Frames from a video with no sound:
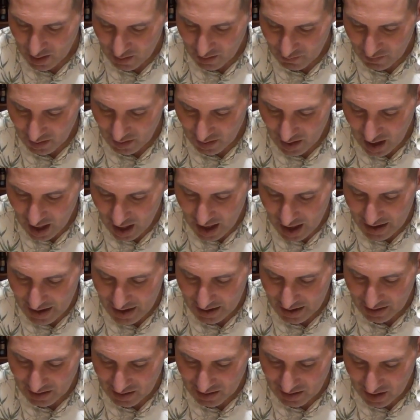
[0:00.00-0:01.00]

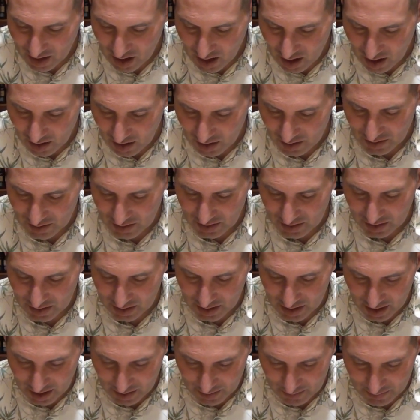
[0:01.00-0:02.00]
V'chayei tsa'ar
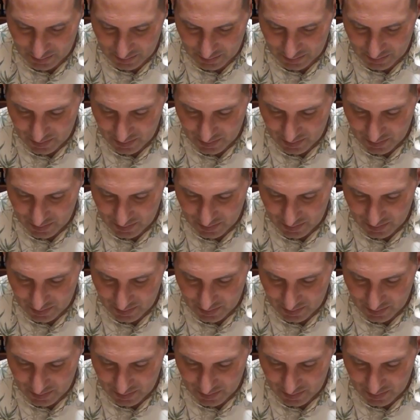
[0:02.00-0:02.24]
tiyah.